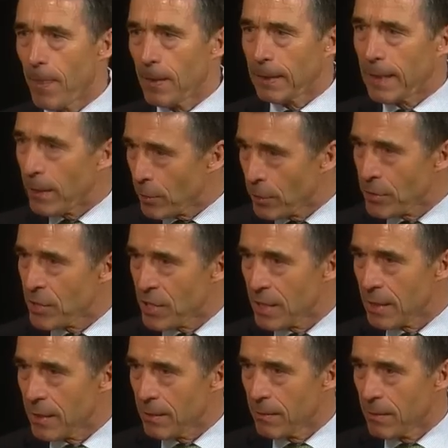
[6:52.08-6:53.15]

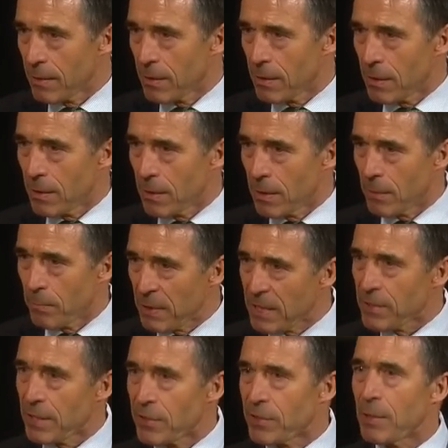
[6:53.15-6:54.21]
guarantee
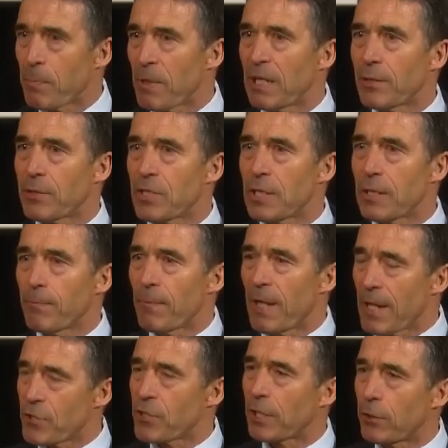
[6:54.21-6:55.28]
peace and stability
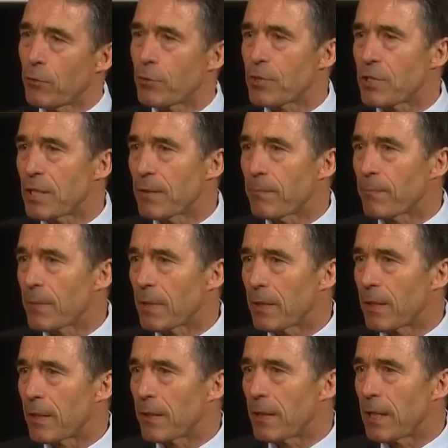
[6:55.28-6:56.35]
and security
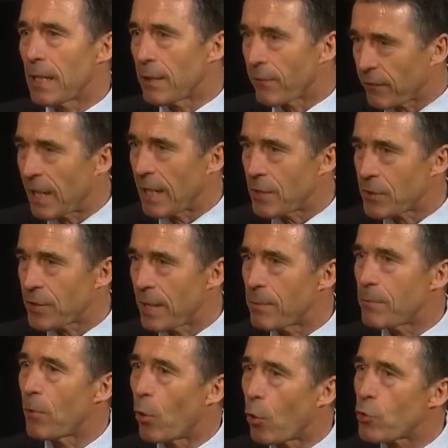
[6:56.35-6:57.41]
in
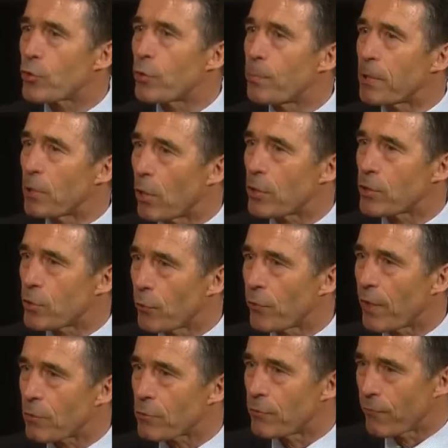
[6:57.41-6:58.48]
Afghanistan also beyond
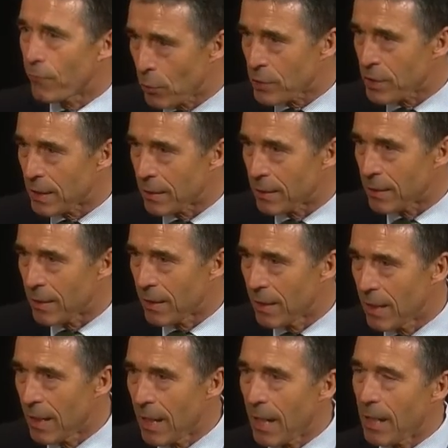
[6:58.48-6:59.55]
2014.
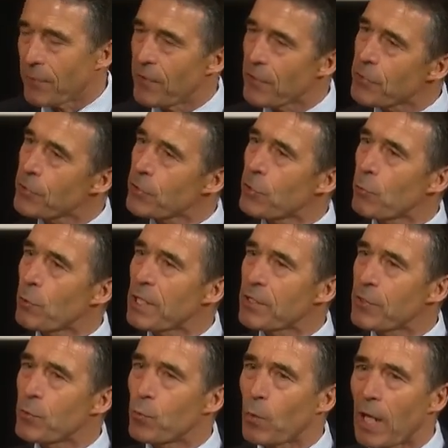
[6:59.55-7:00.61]
And this is the
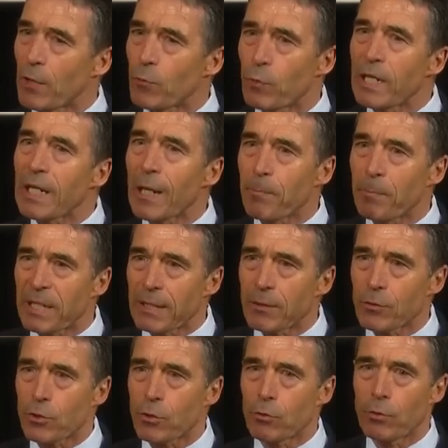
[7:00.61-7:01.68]
reason why we
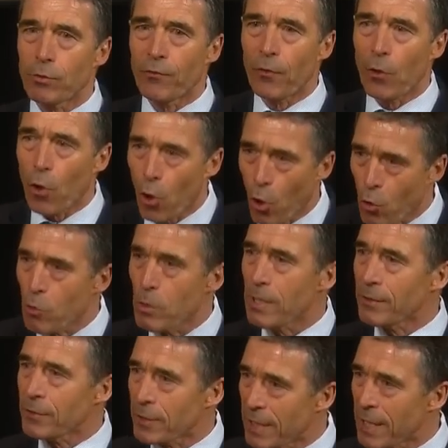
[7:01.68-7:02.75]
appeal to the whole
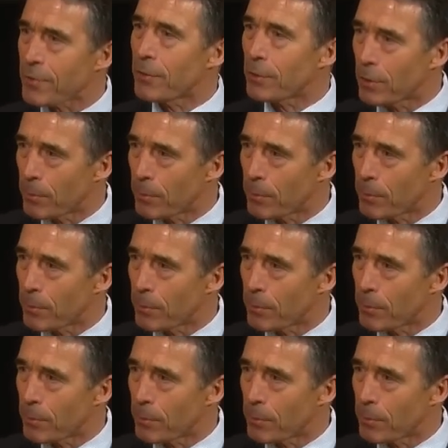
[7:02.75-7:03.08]
international